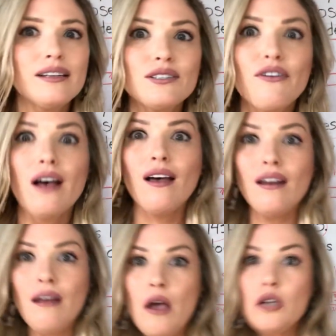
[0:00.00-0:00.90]
is
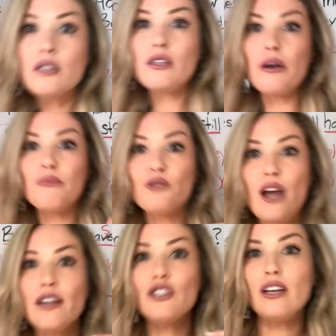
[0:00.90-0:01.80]
fun.
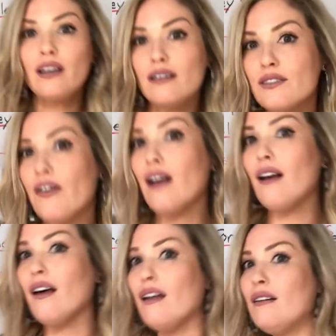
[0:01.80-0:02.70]
Subtraction is
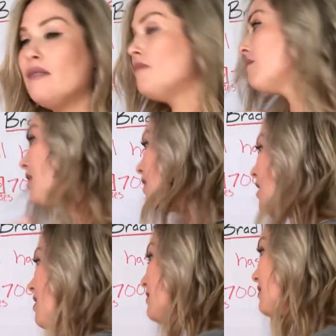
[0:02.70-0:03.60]
fun.
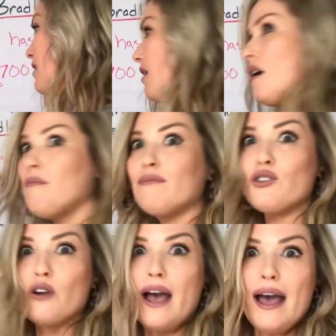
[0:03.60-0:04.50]

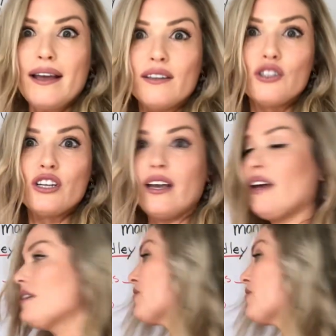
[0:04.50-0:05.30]
Subtraction is